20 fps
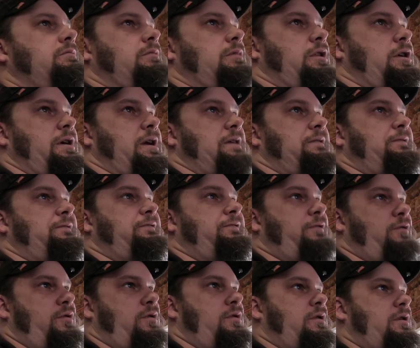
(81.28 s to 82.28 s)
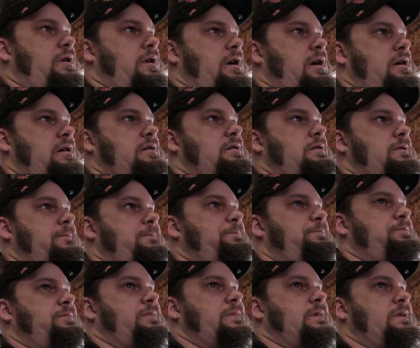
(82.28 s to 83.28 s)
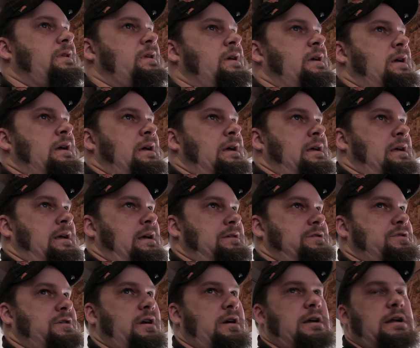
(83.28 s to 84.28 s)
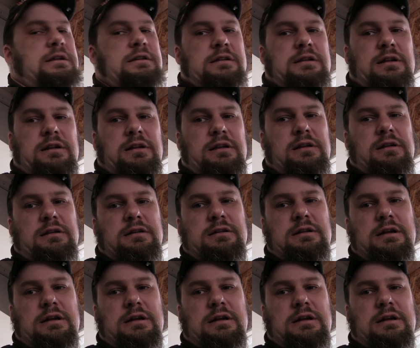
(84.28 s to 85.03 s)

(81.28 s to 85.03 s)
34, they start getting little